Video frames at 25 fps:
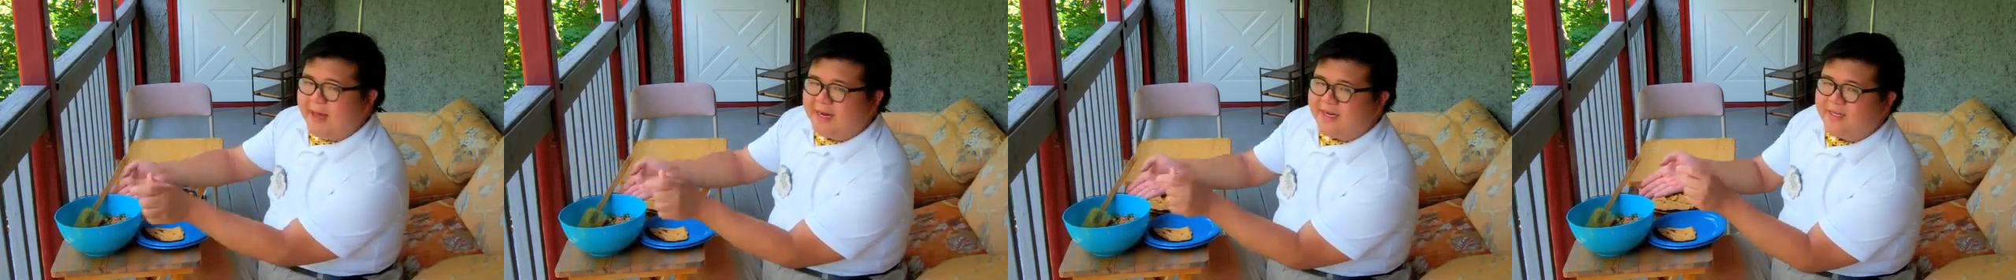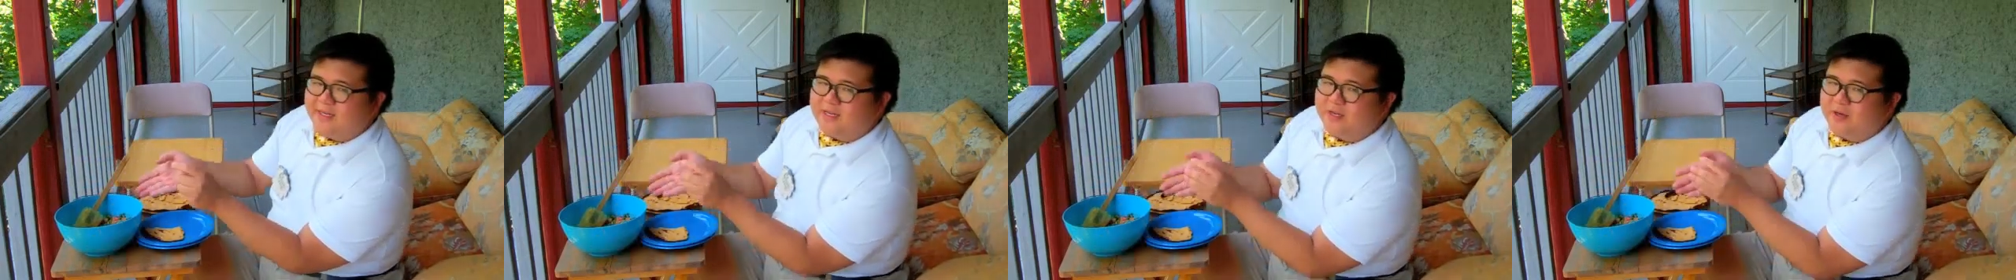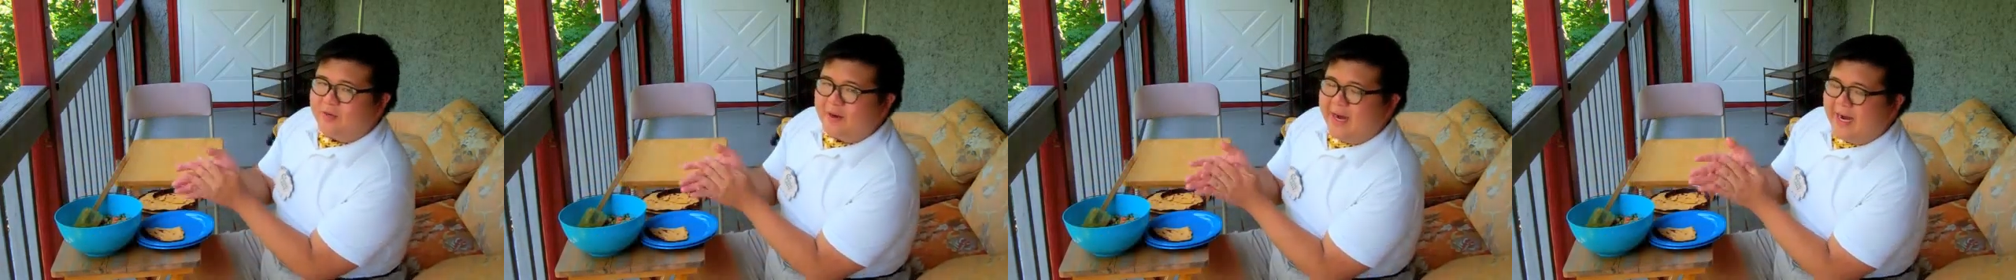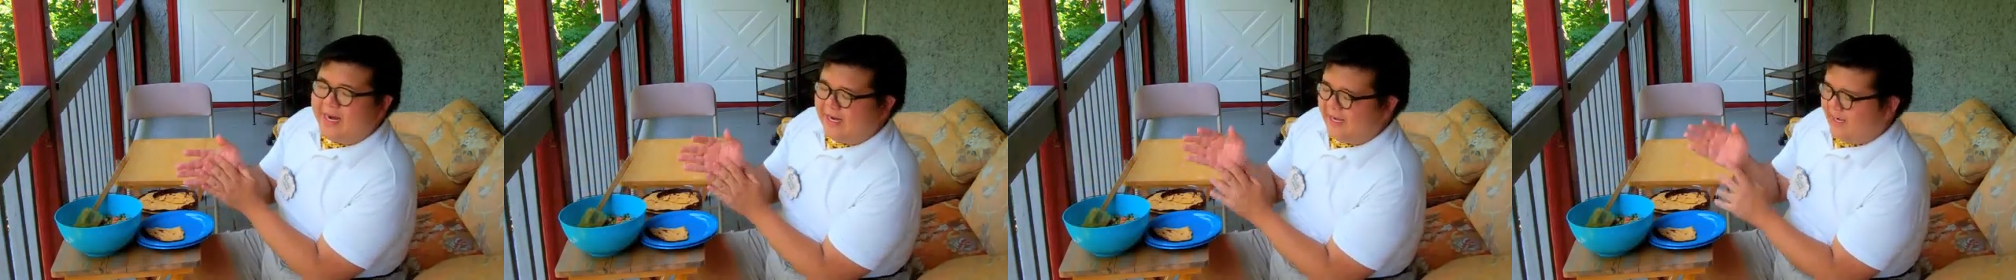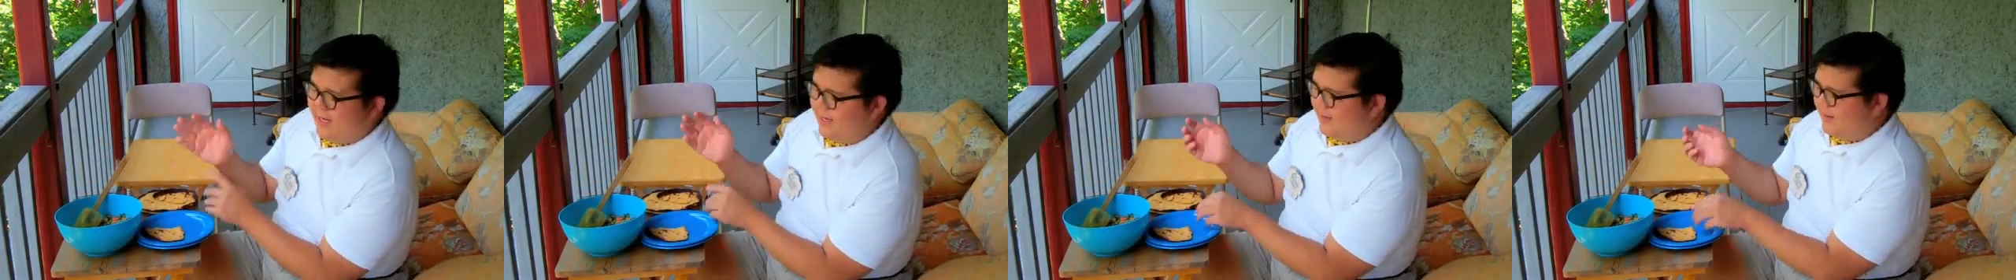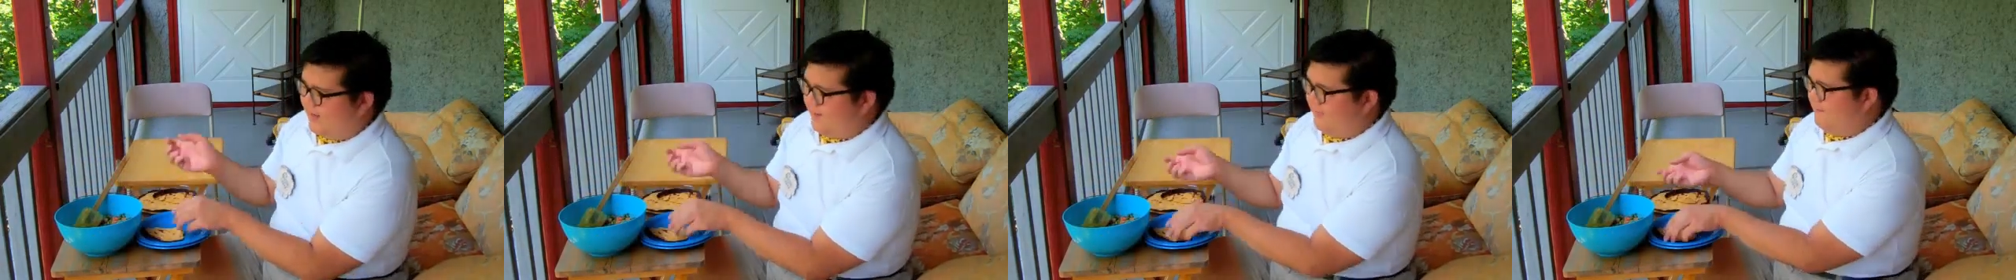
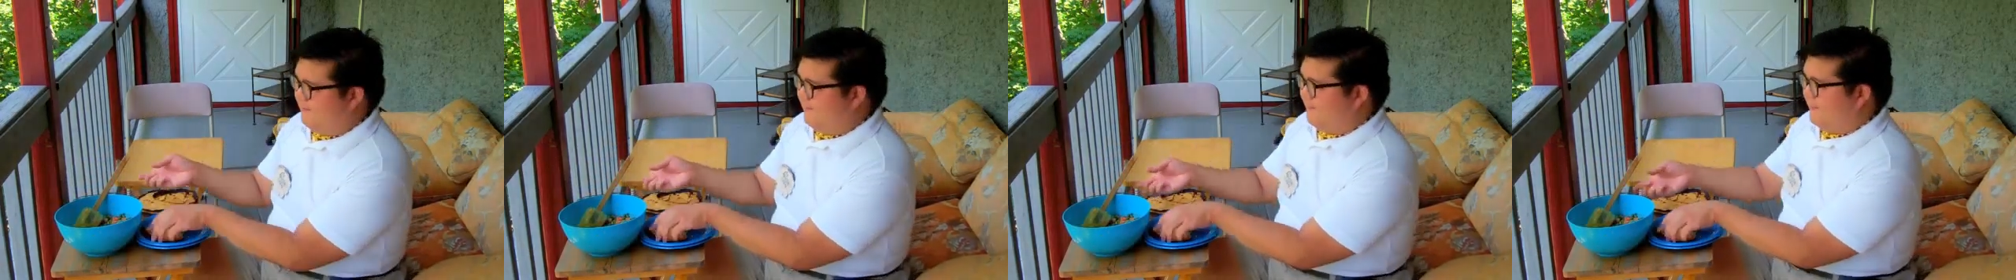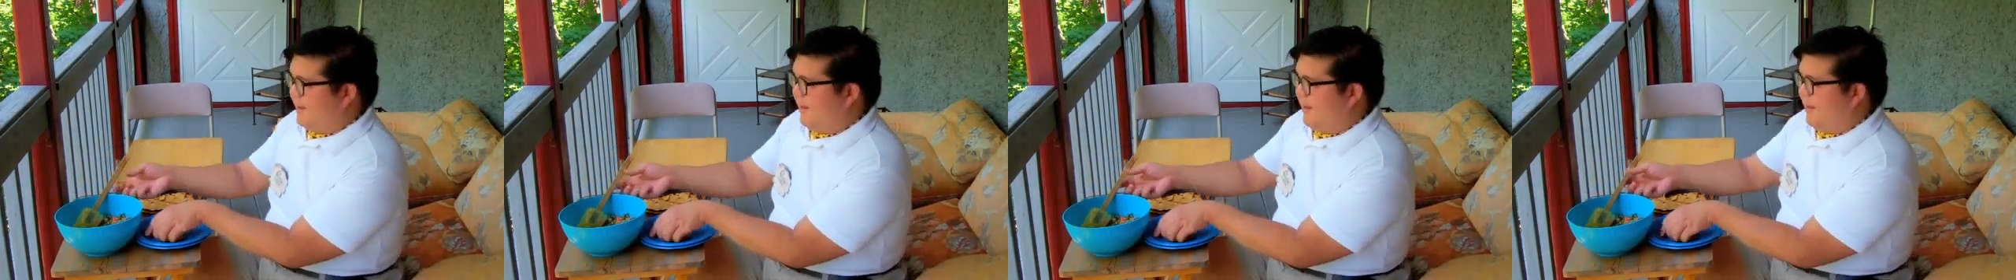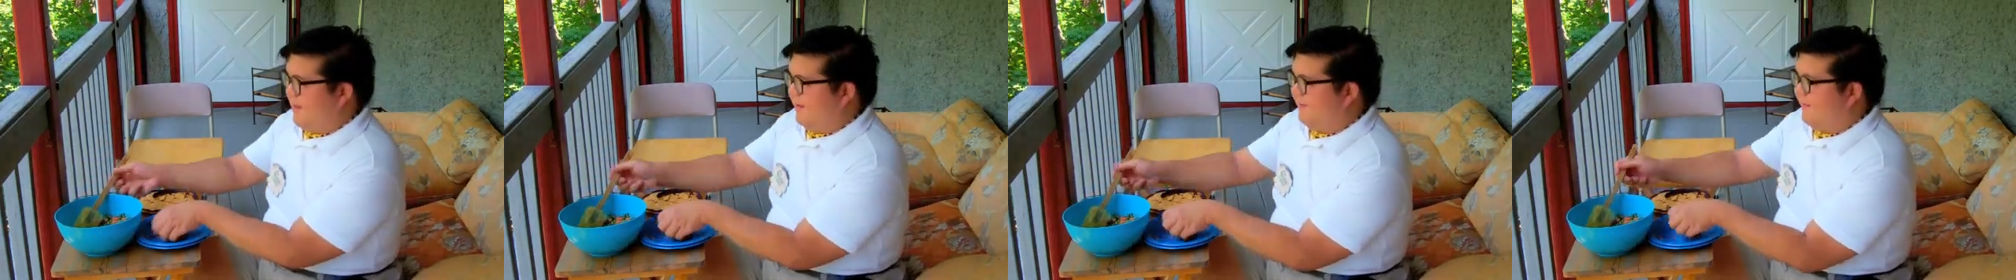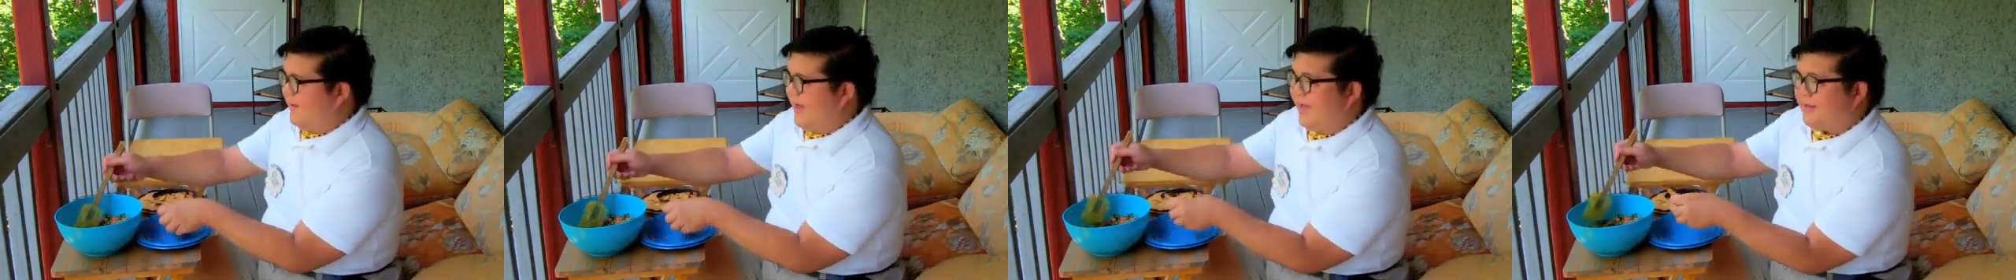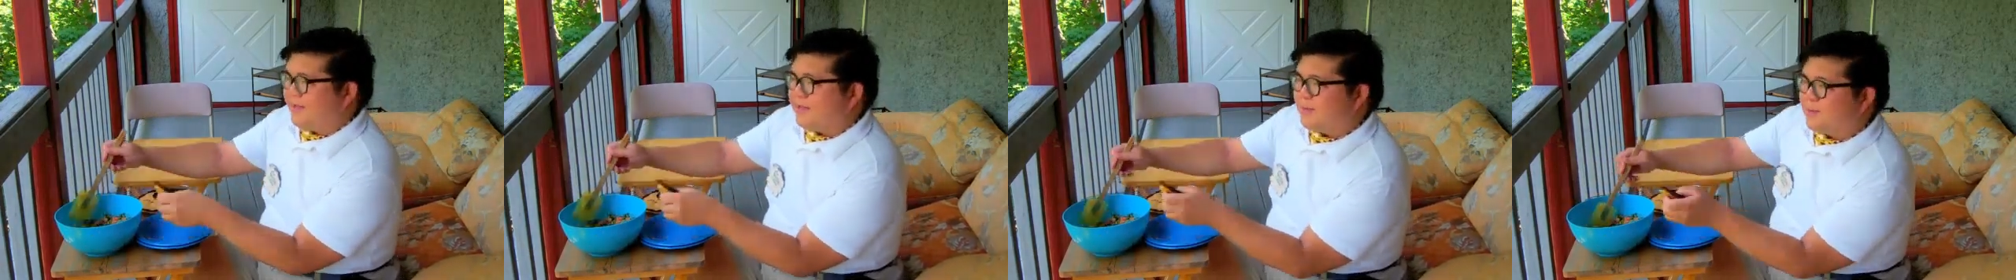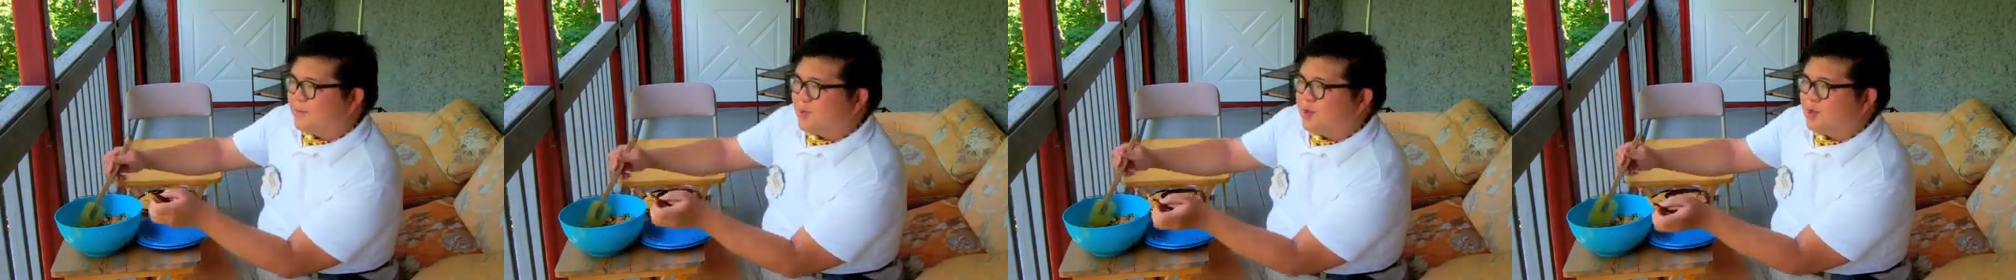Mediterranean. I
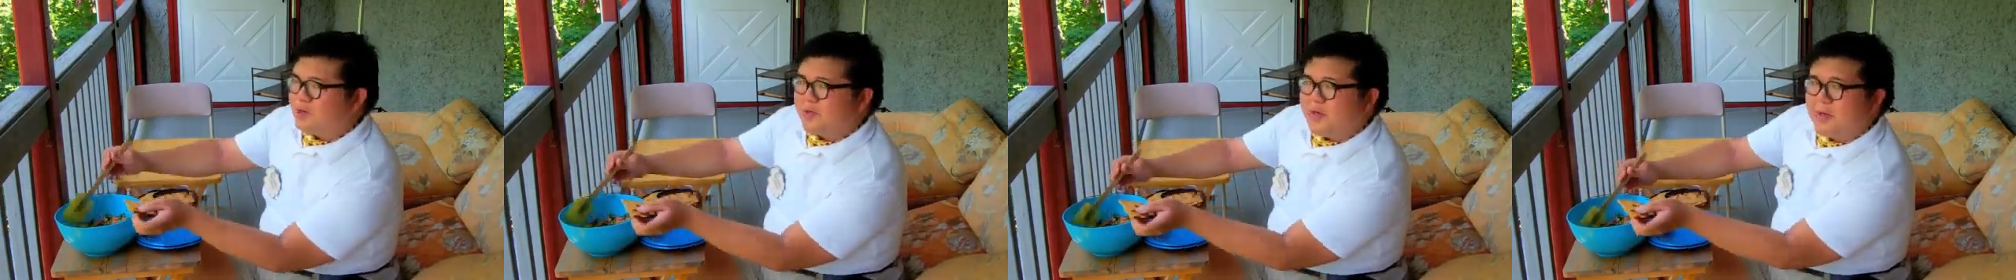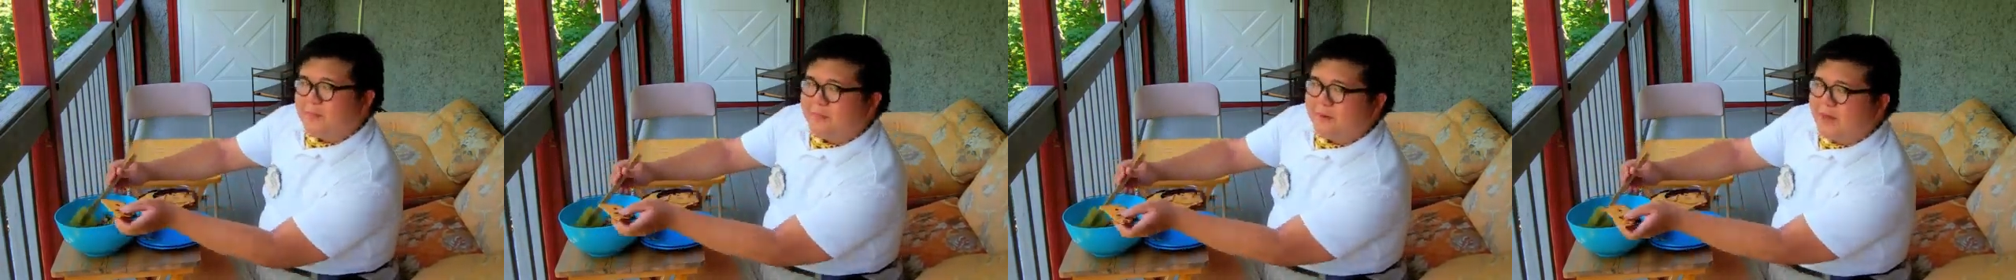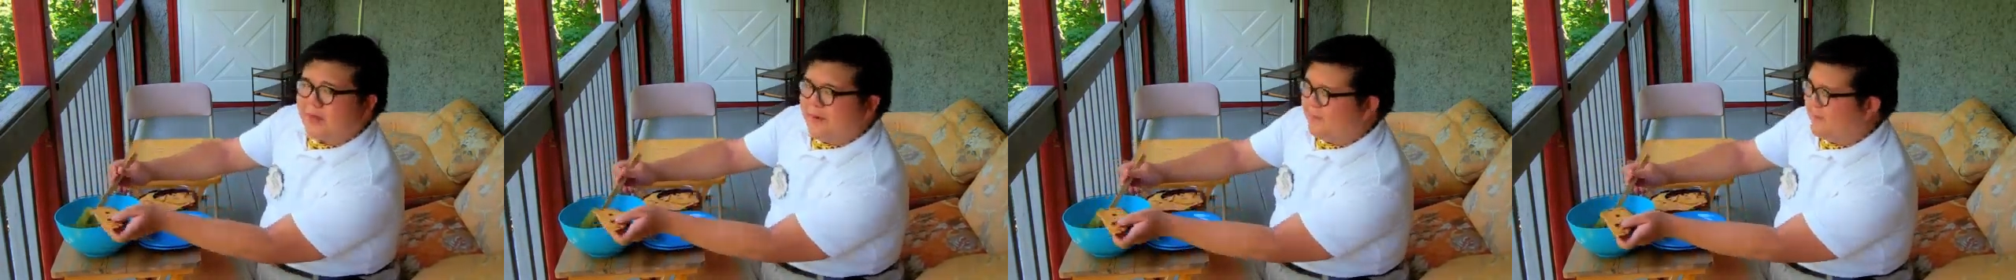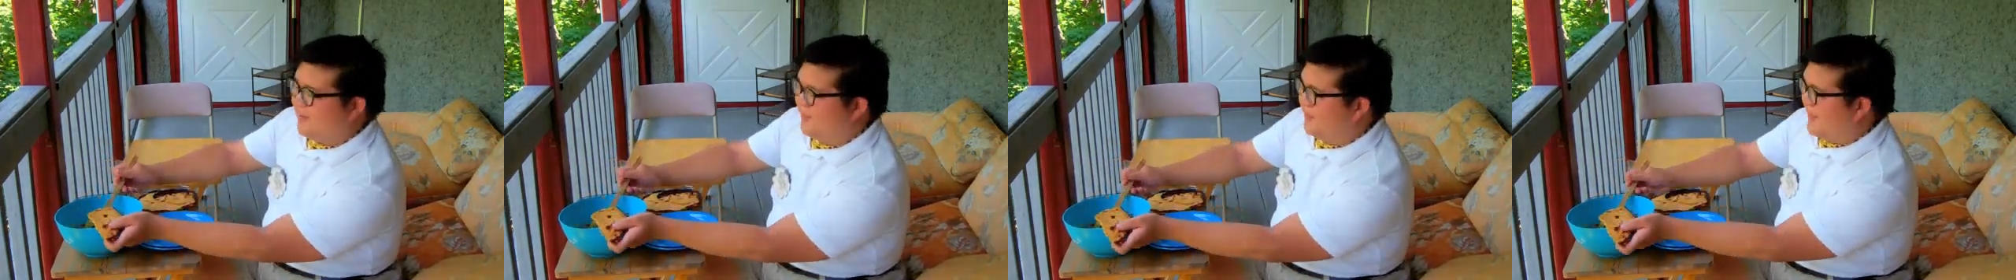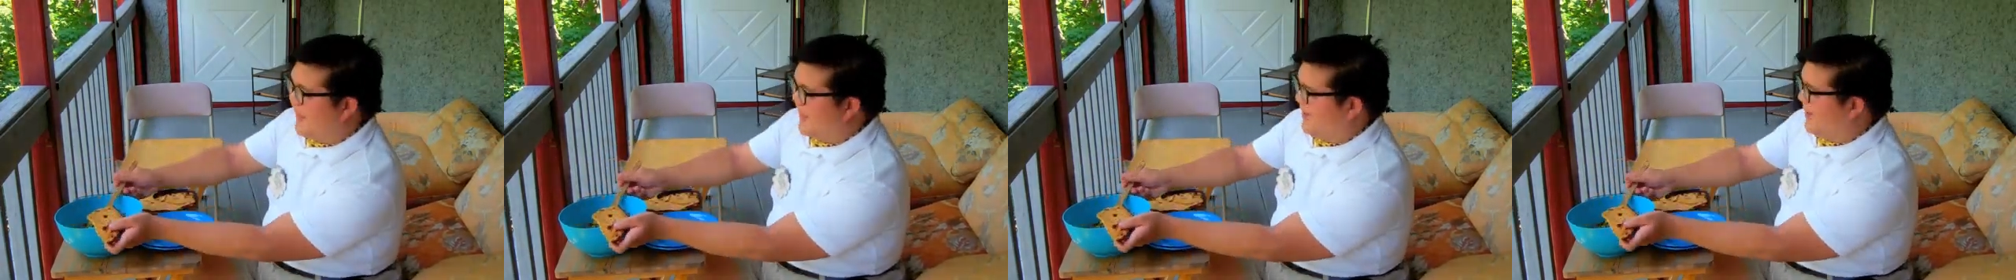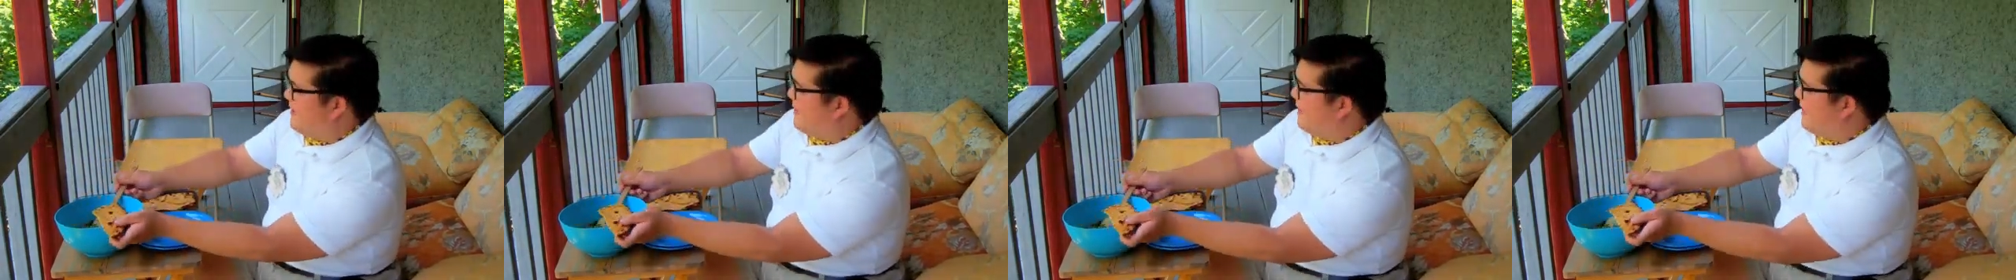had some shrimp and put
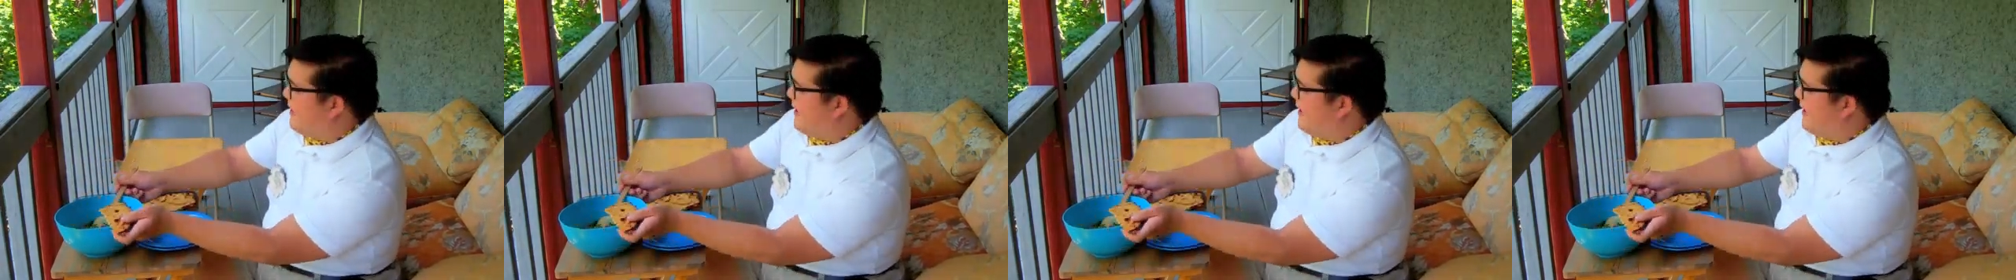that in